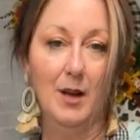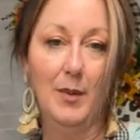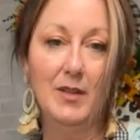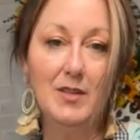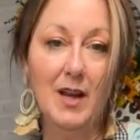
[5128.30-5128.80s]
I
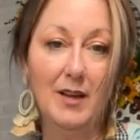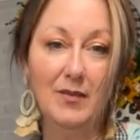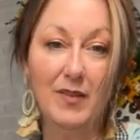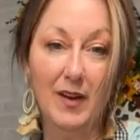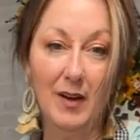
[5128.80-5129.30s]
mean, it's not
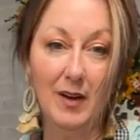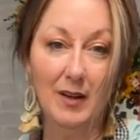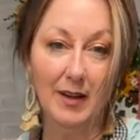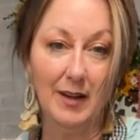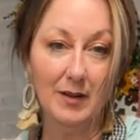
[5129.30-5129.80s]

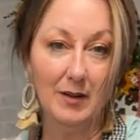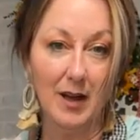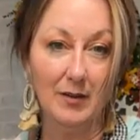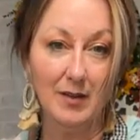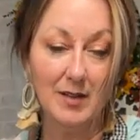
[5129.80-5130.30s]
very, like,
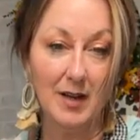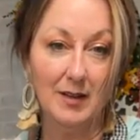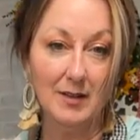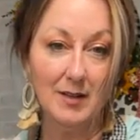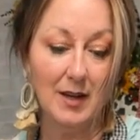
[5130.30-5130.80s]
how do I say
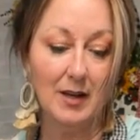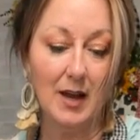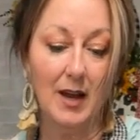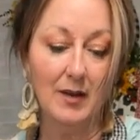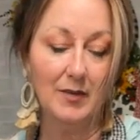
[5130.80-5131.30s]
this? Like,
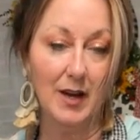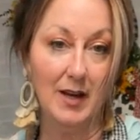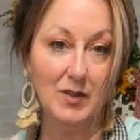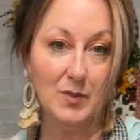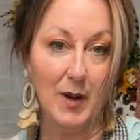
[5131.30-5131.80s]
I have
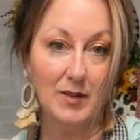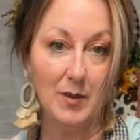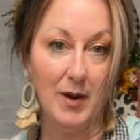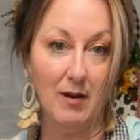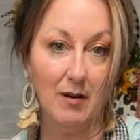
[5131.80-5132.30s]
age spots
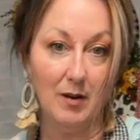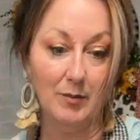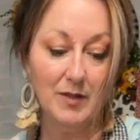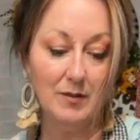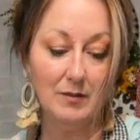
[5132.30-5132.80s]
on my
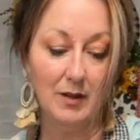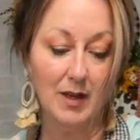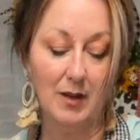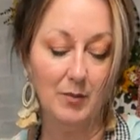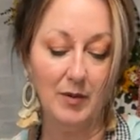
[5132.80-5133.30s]
arms.
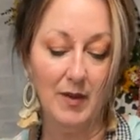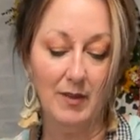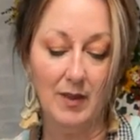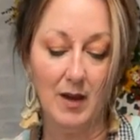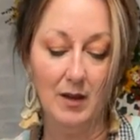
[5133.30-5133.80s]
Can't
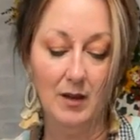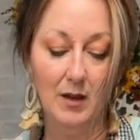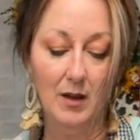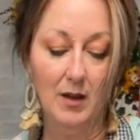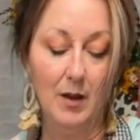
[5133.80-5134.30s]
prevent that.
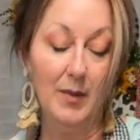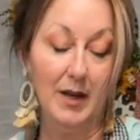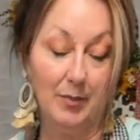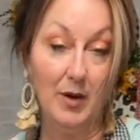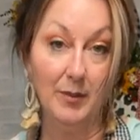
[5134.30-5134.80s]
I mean,
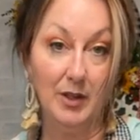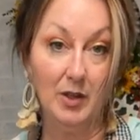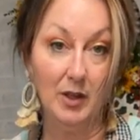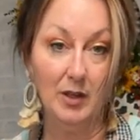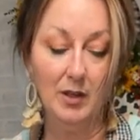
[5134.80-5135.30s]
I probably
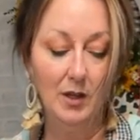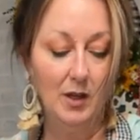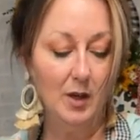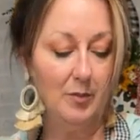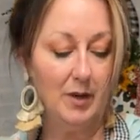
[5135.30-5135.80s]
could.
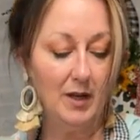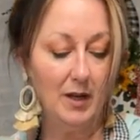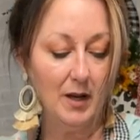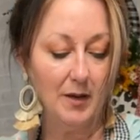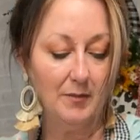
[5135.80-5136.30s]
But
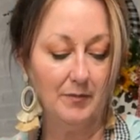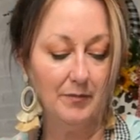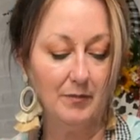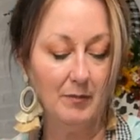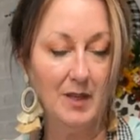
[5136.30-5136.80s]

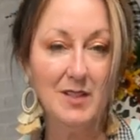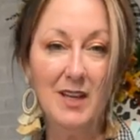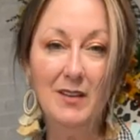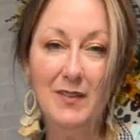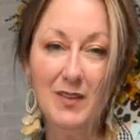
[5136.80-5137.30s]
my
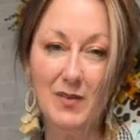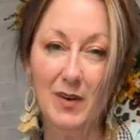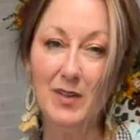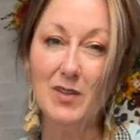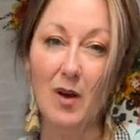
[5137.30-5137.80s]
skin feels
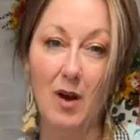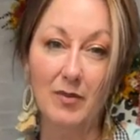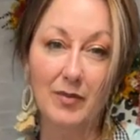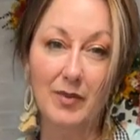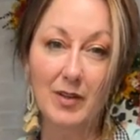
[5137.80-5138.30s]
very
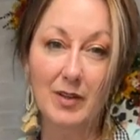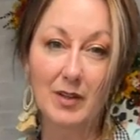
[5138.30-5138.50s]
soft.